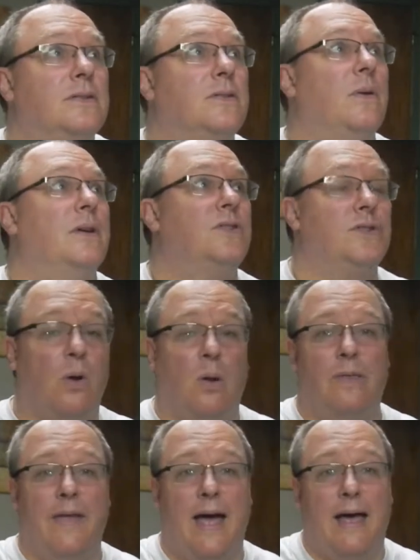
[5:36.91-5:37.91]
So I
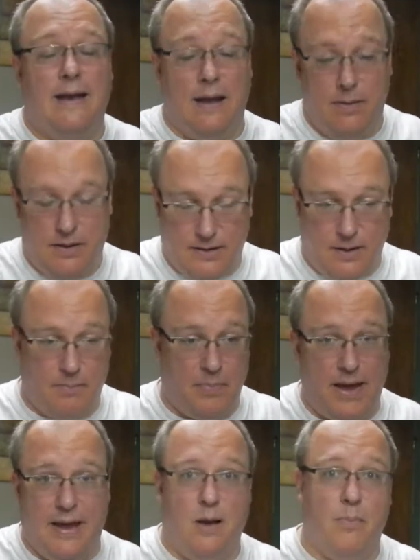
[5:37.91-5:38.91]
sold that and I ended up
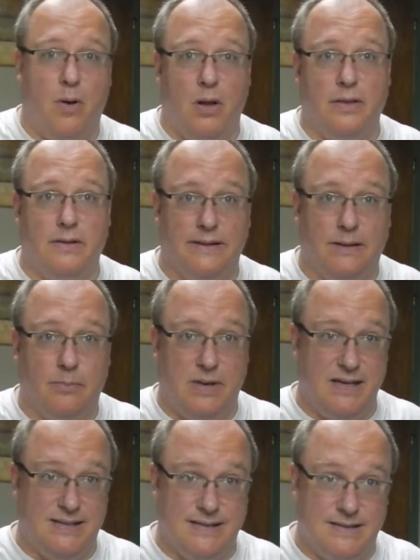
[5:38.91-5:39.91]
buying up all the little
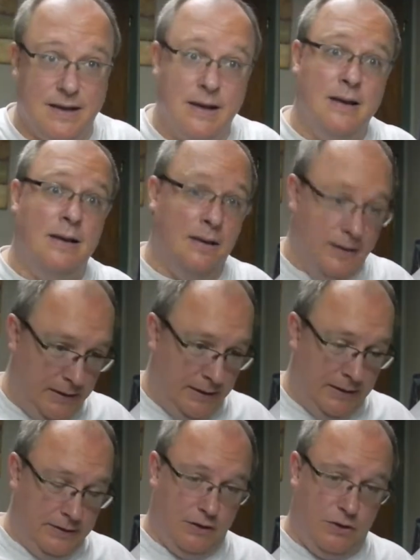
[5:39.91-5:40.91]
pieces
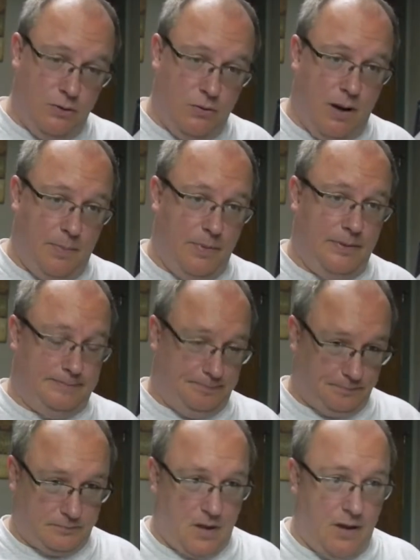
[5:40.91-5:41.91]
to do up
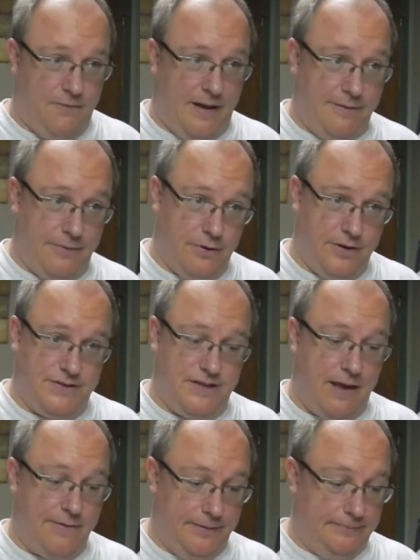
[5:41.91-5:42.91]
a
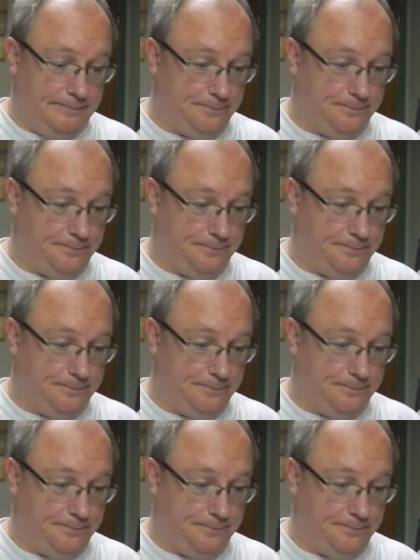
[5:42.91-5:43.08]
537.